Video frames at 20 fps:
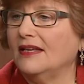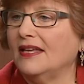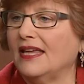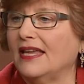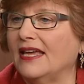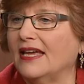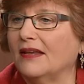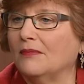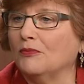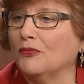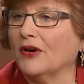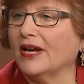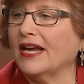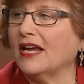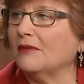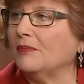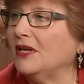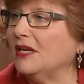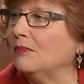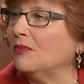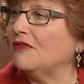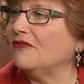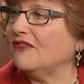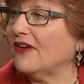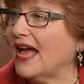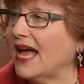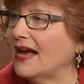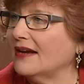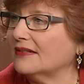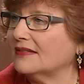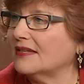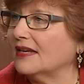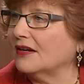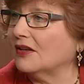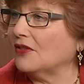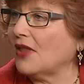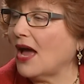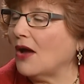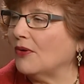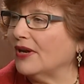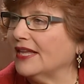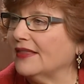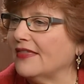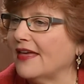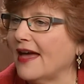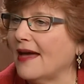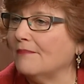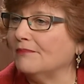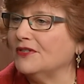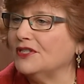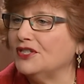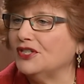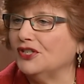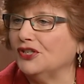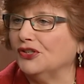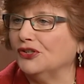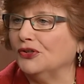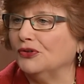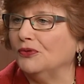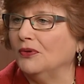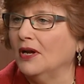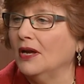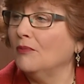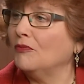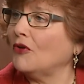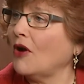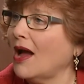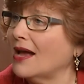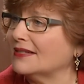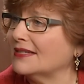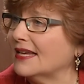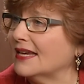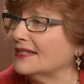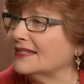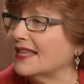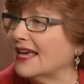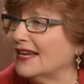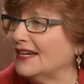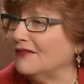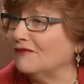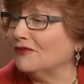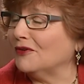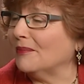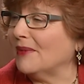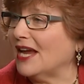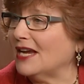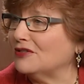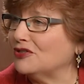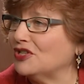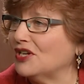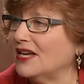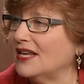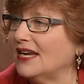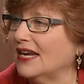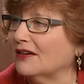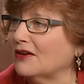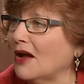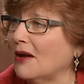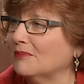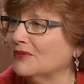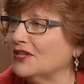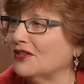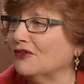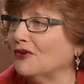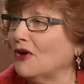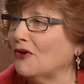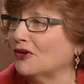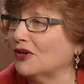in bringing people facts and allowing them to process that information and come to their own